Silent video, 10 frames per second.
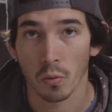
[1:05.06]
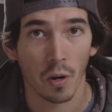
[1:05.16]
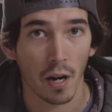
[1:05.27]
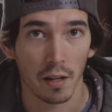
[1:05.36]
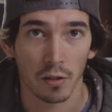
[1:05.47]

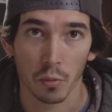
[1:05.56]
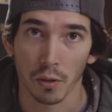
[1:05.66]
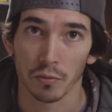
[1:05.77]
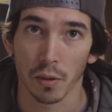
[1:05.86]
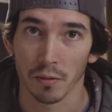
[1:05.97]
Orion
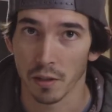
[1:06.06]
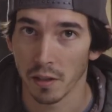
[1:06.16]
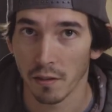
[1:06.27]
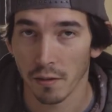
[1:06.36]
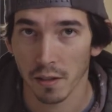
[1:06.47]
12
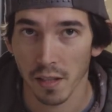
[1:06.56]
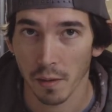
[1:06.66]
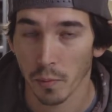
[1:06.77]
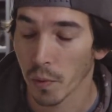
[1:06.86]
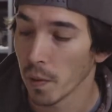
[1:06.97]
for
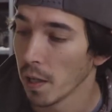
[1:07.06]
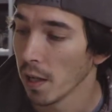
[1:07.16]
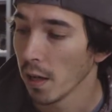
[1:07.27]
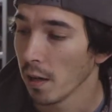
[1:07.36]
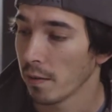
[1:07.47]
example,
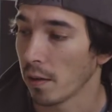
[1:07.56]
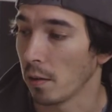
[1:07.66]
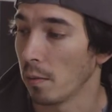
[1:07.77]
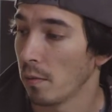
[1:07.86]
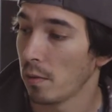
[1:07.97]
that'll